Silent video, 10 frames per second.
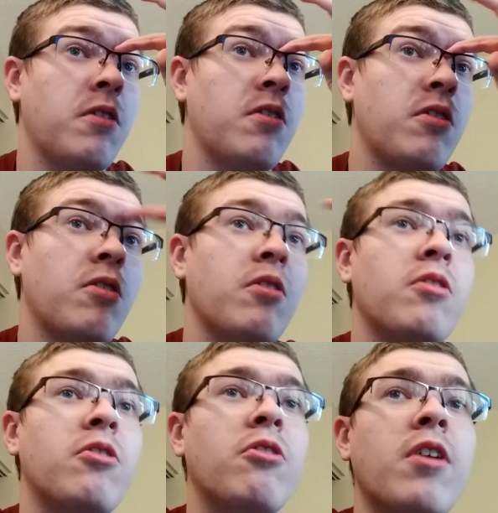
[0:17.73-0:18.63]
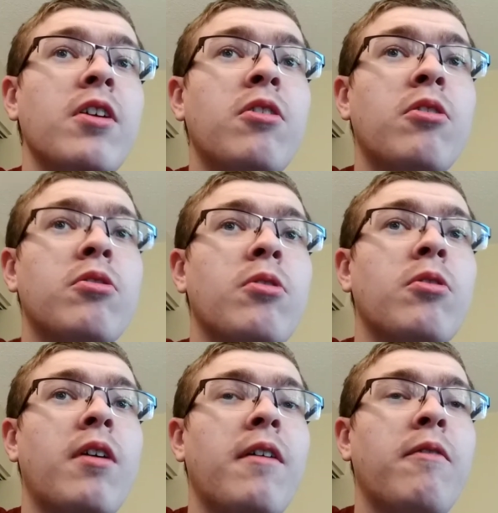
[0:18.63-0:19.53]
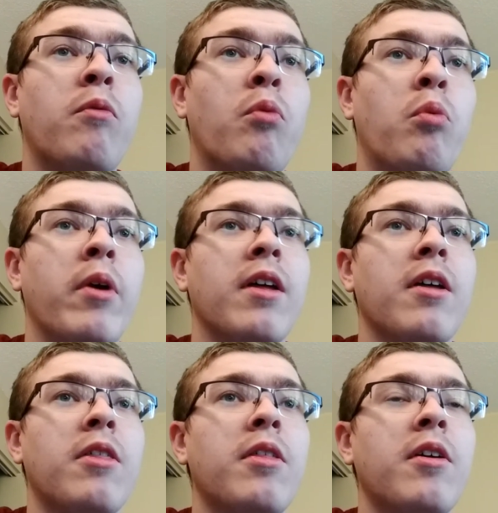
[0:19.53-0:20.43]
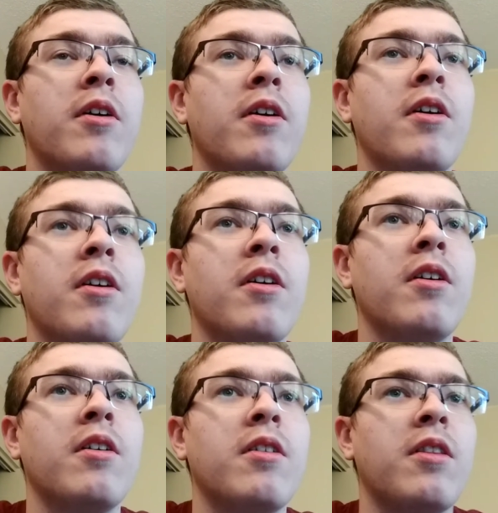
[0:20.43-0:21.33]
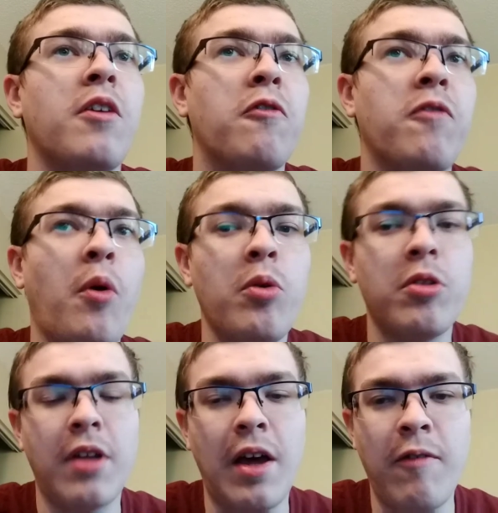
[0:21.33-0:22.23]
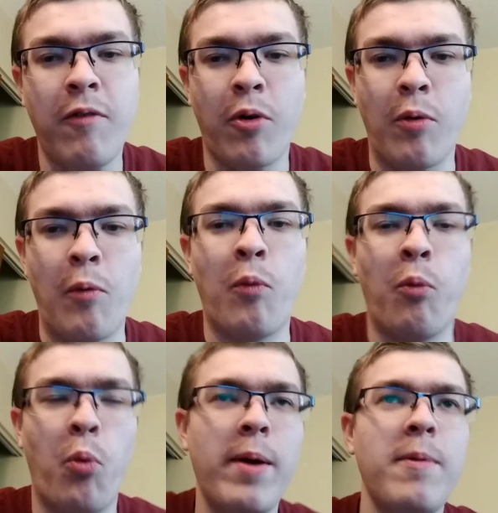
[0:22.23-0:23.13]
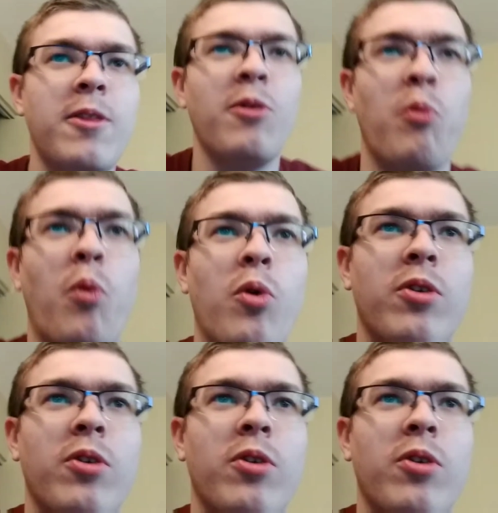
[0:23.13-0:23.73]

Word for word: So let's start off with the first ever Women's War